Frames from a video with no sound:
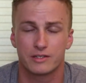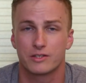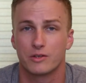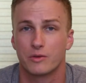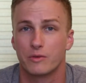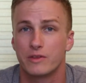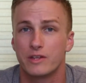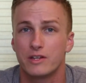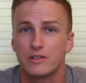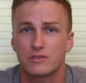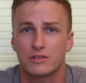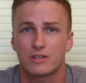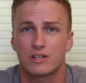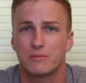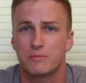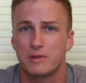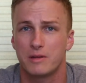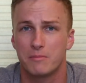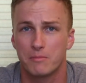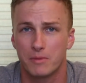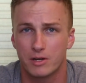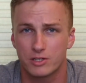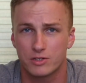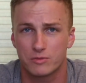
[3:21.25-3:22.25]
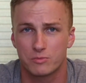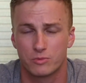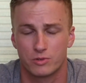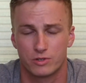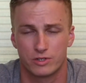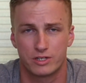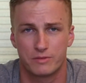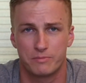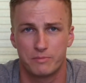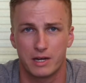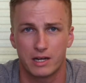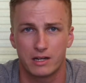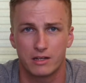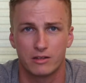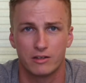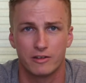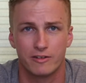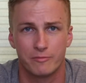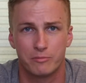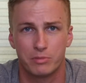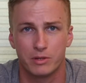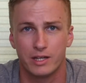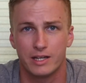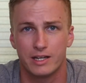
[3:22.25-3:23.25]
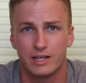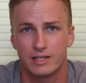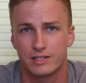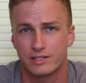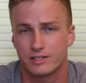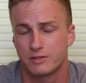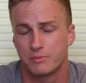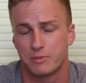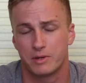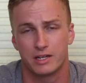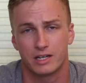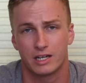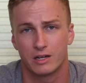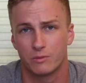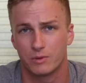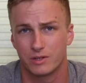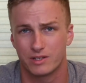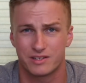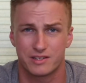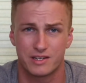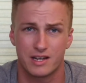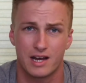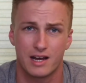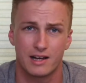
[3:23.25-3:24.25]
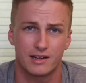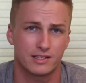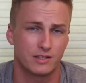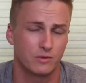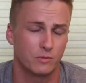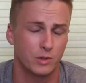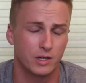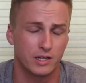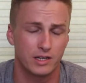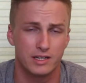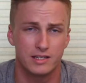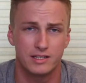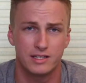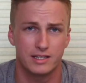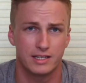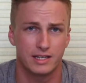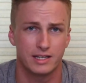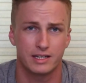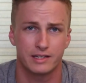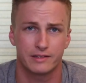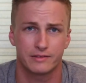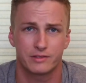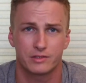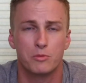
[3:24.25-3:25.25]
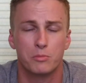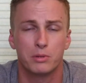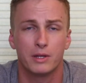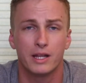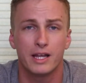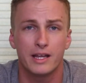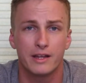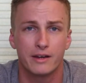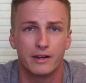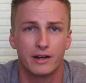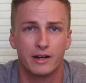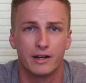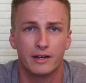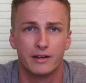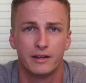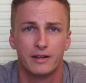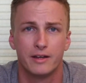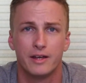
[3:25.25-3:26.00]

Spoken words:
So these are going to be much more speculative plays depending on what stocks and what ETFs you play it on.